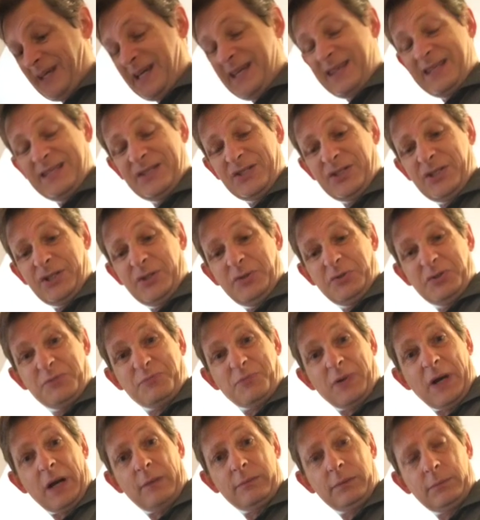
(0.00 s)
And this too is
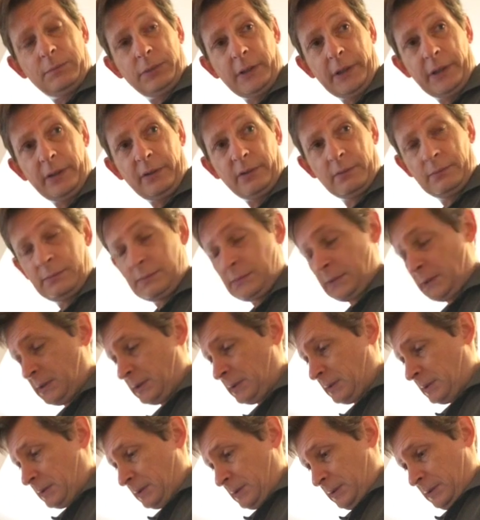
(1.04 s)
probably
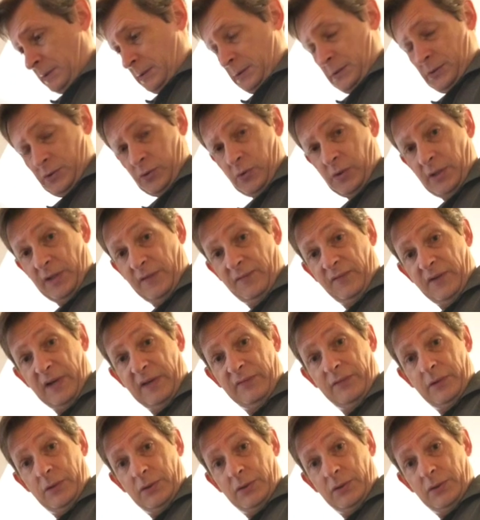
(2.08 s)
25